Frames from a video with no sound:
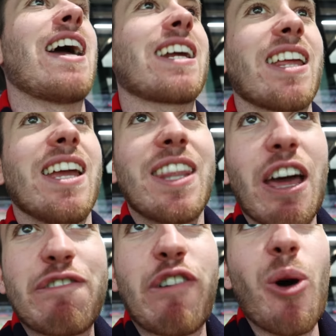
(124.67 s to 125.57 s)

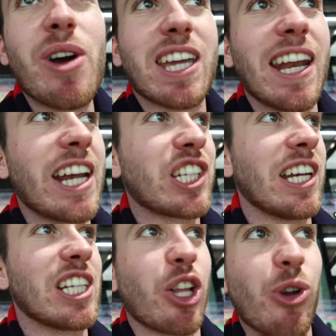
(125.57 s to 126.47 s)
That forward
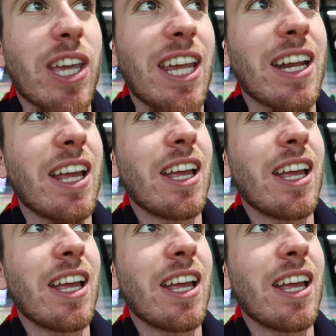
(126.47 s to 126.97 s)
connection is looking